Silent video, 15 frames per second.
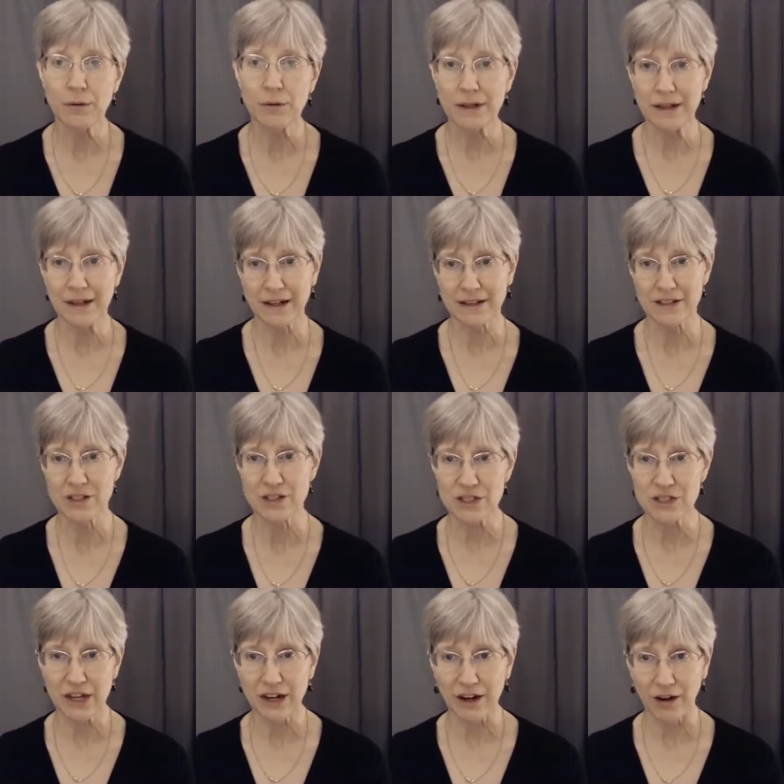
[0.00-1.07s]
I would really
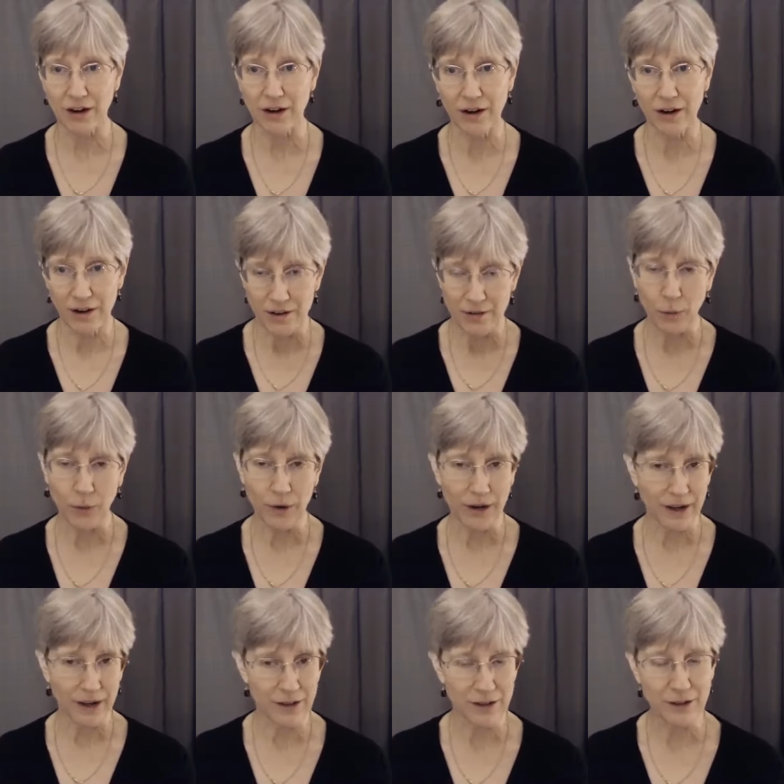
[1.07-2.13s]
like to share
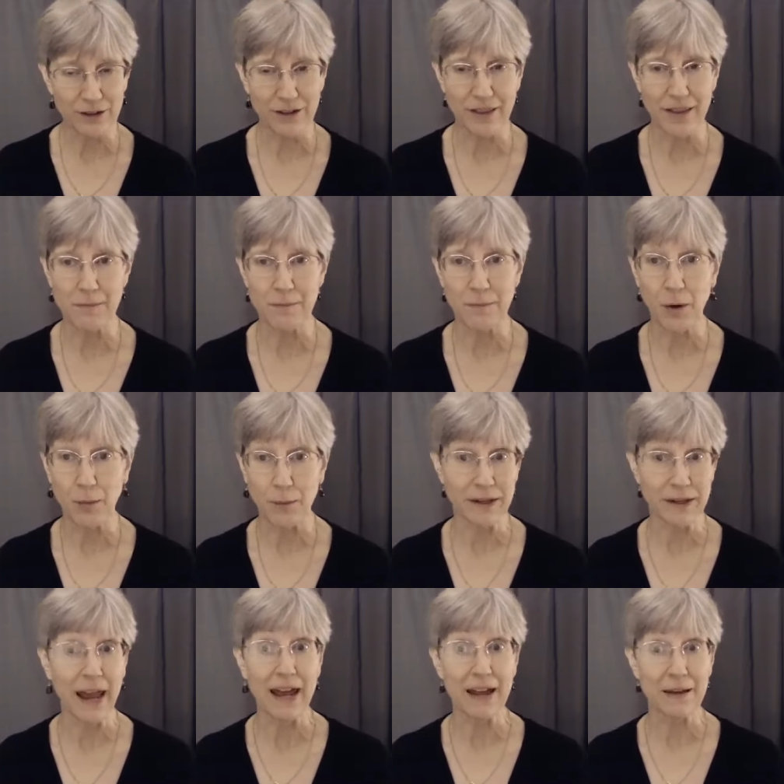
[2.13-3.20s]
what I learned in that
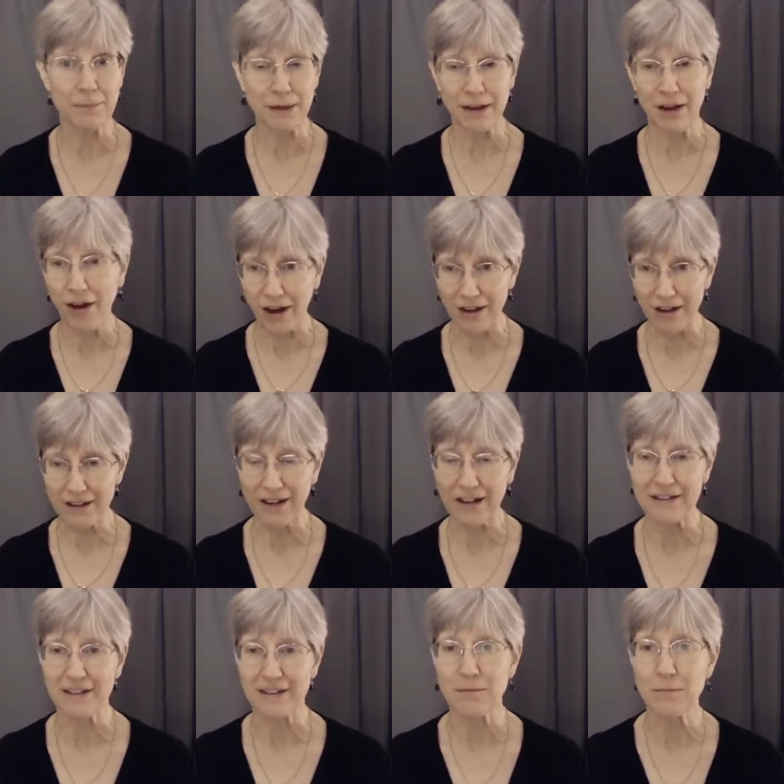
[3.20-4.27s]
moment and beyond
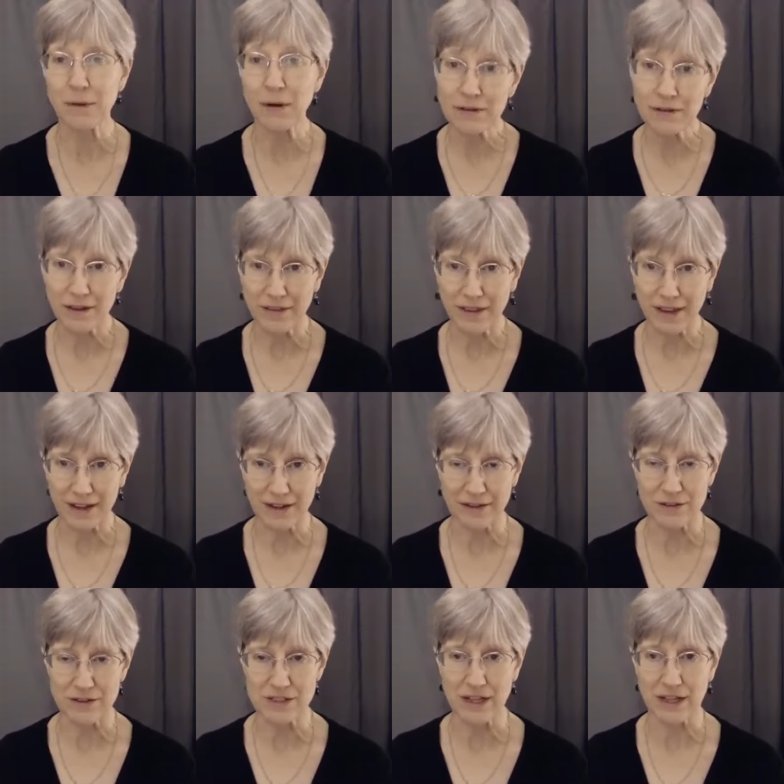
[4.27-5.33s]
as I built on that
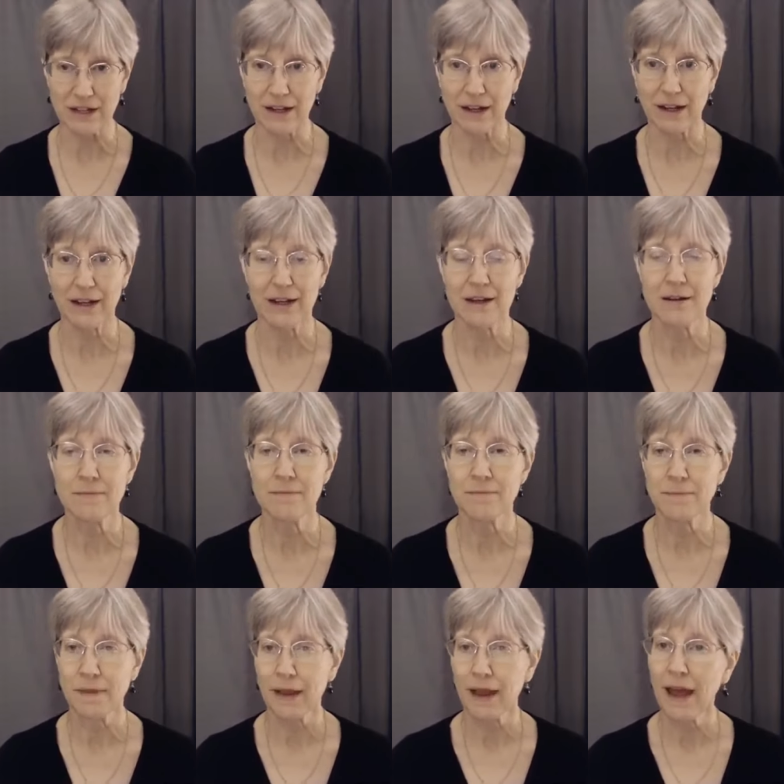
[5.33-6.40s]
understanding,
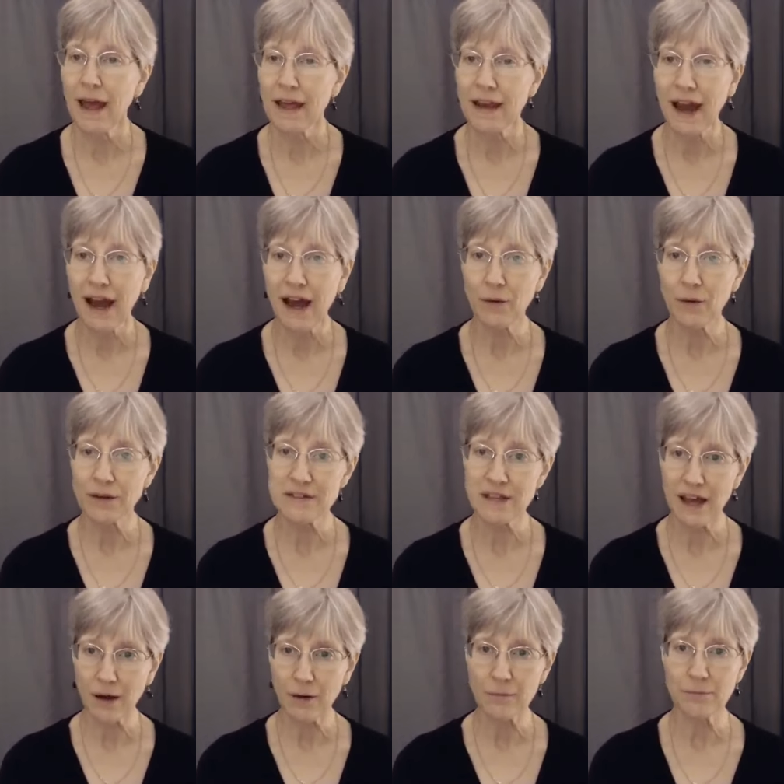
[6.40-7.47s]
and how it's
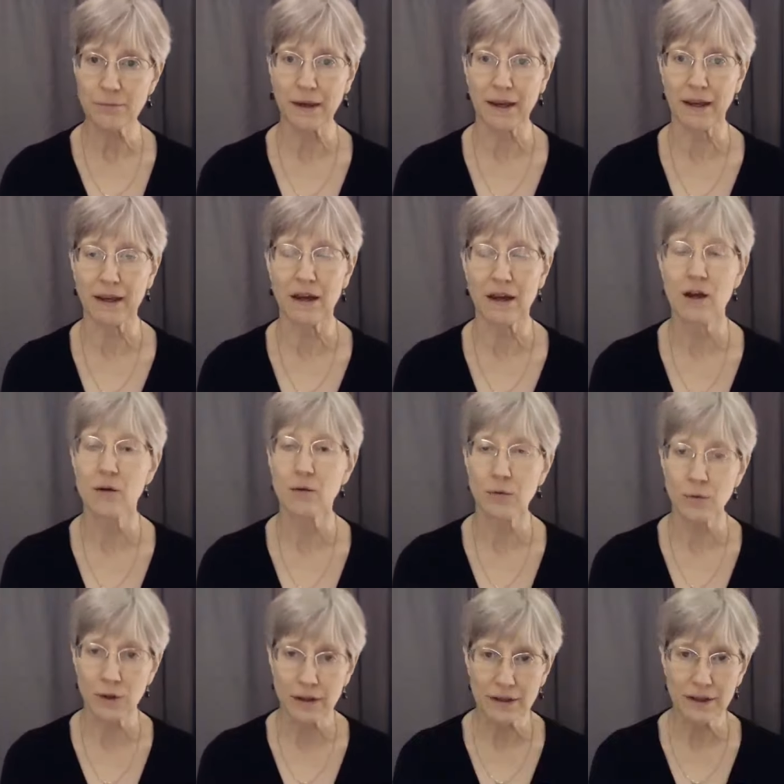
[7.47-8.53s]
helped me
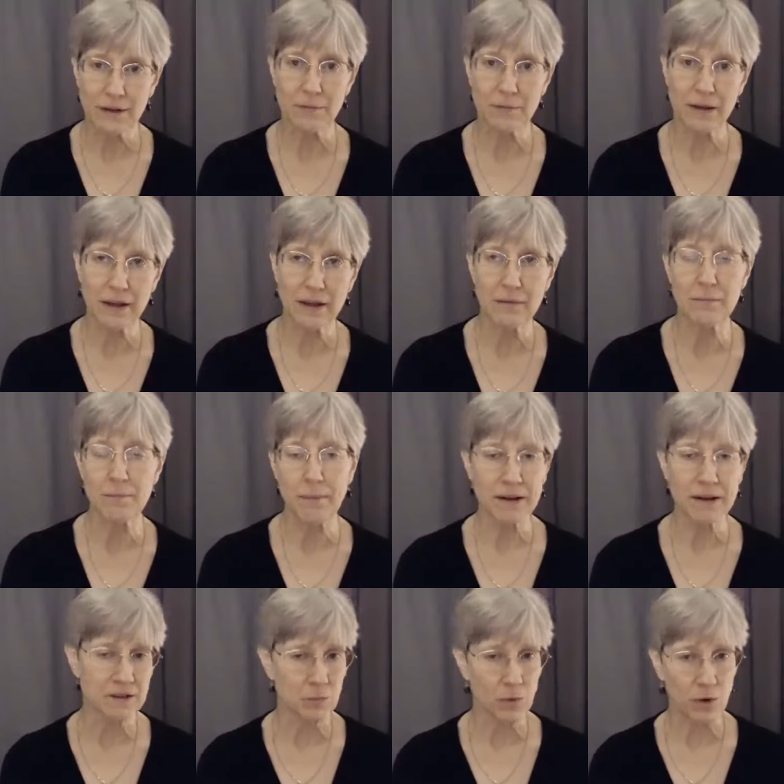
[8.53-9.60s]
really be
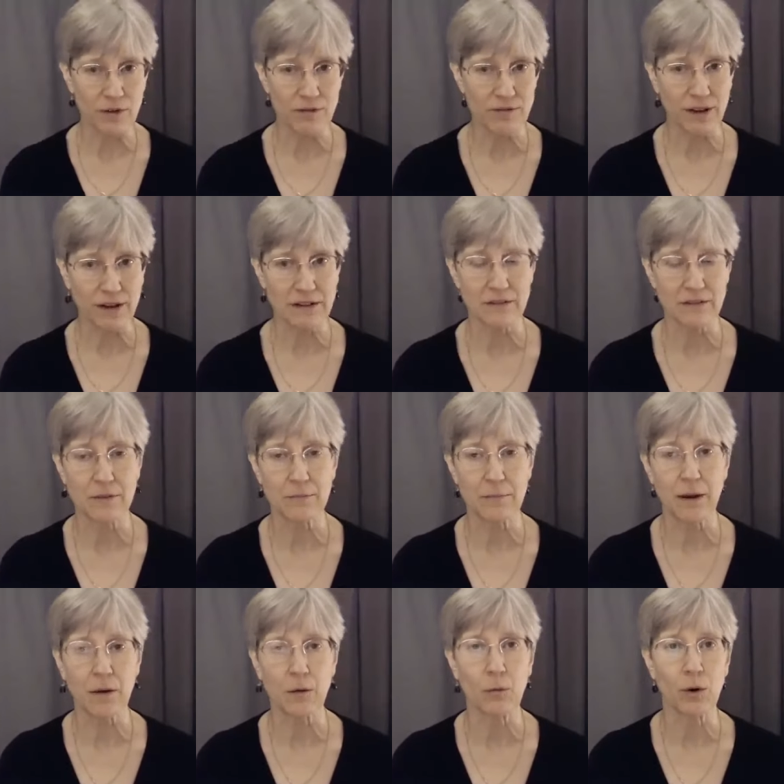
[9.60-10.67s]
much more effective in my
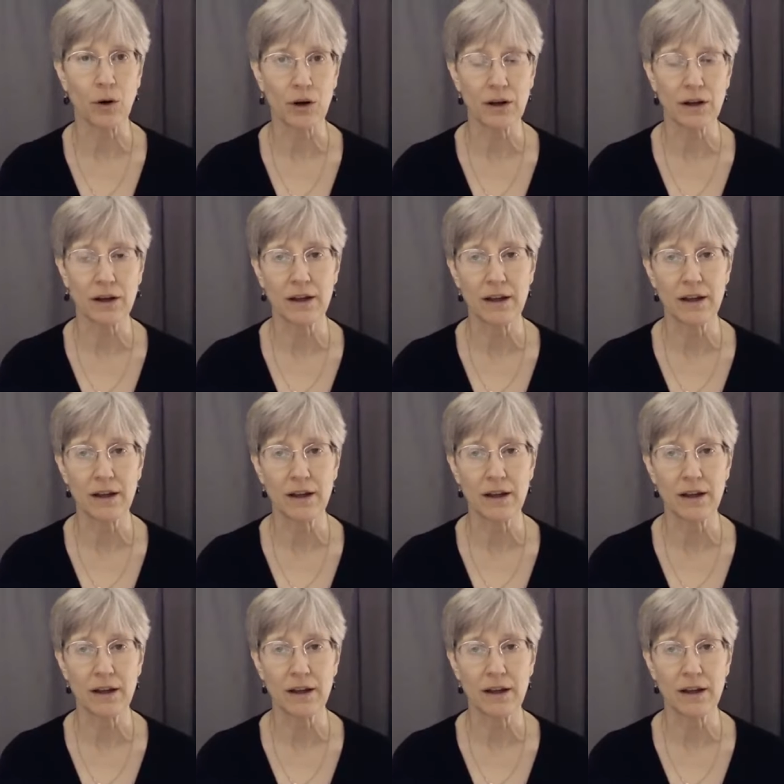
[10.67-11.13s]
work,